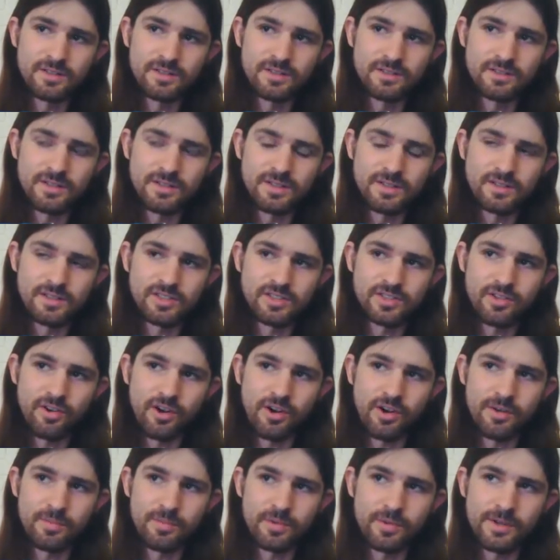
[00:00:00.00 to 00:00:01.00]
he
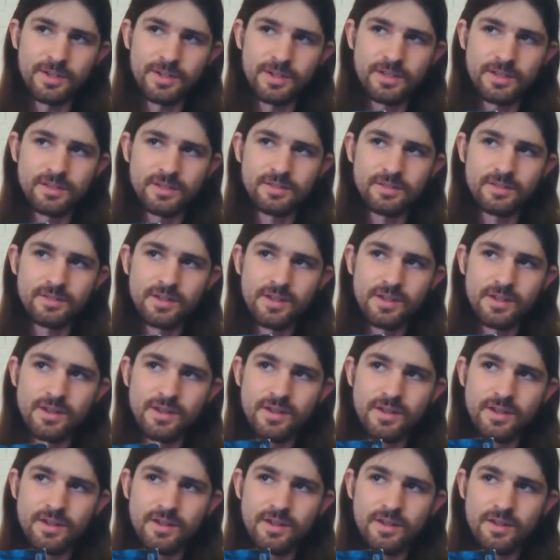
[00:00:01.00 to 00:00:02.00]
started playing
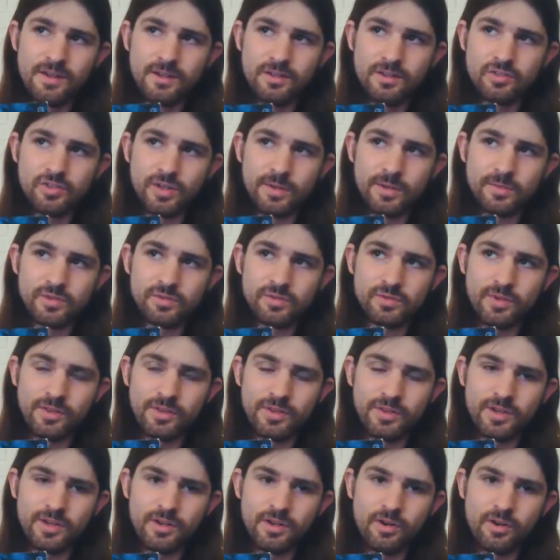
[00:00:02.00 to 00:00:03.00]
drums with
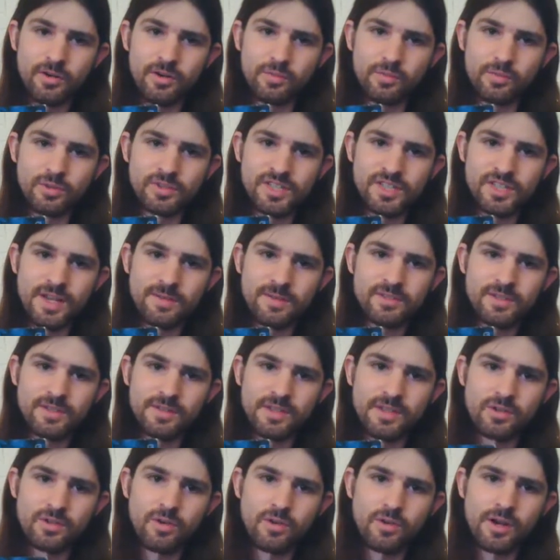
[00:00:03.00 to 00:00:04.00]
Colonel Bruce Hampton, the
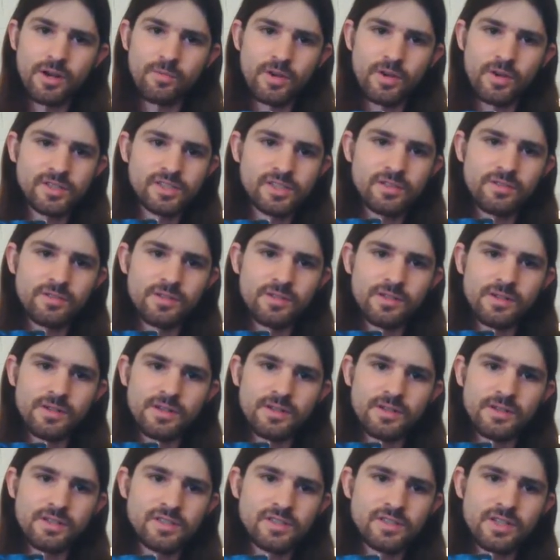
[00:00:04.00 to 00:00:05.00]
Aquarium Rescue Unit.
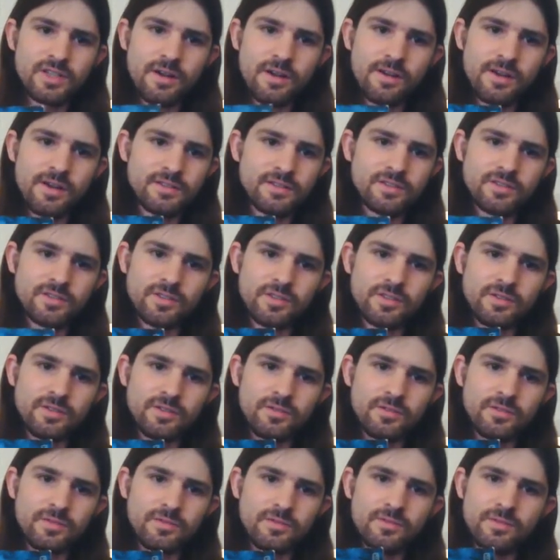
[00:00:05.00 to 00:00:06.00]
He's gone on to do
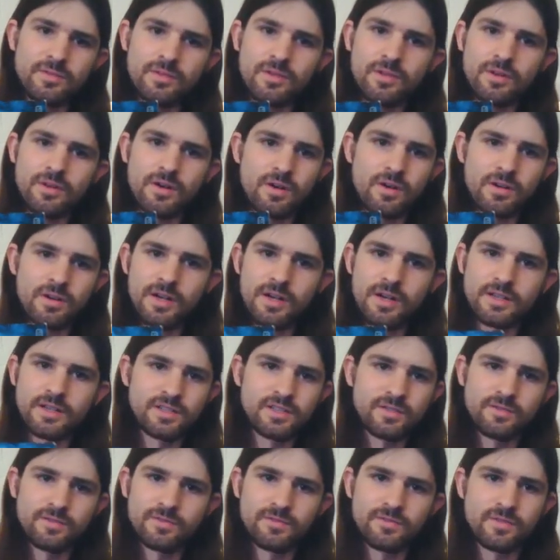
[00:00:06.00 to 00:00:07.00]
all kinds
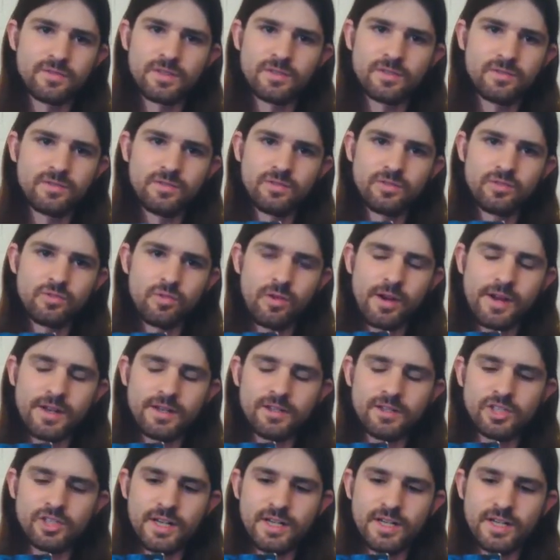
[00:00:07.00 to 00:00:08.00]
of great
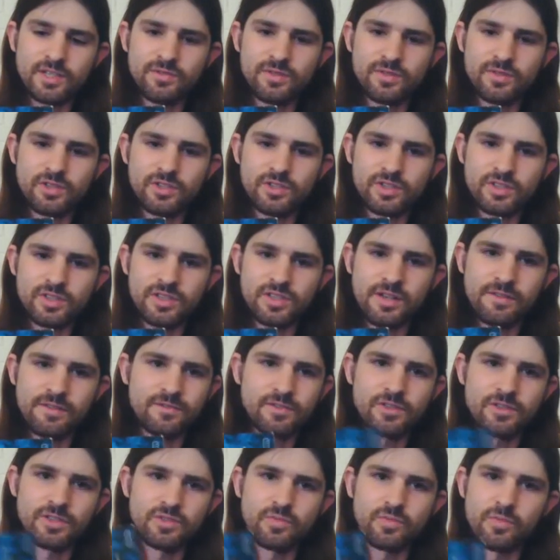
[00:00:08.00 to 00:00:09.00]
jazz fusion stuff.
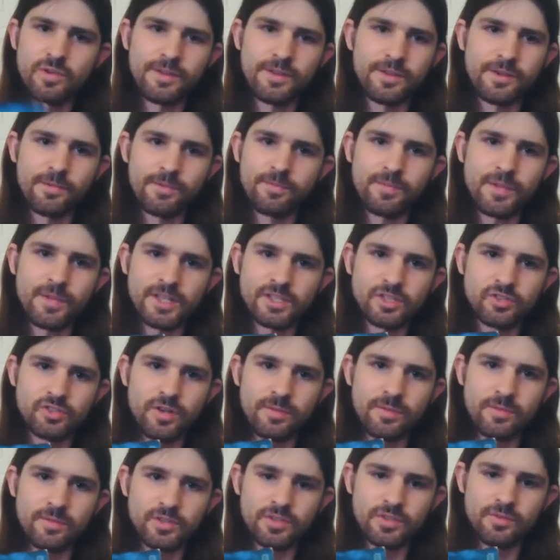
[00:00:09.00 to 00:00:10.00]
Just one of the best
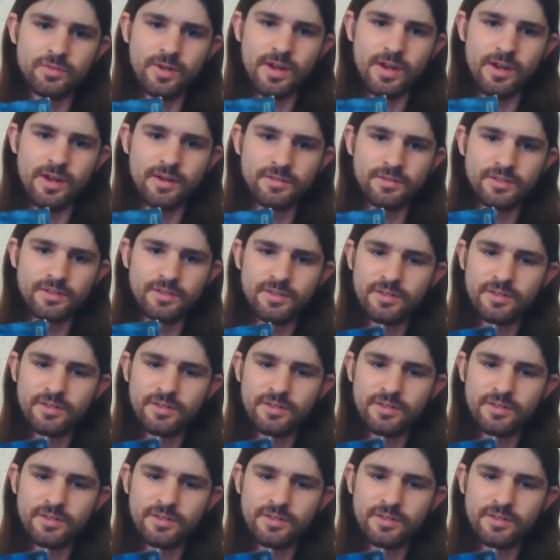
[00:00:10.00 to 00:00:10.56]
drummers around.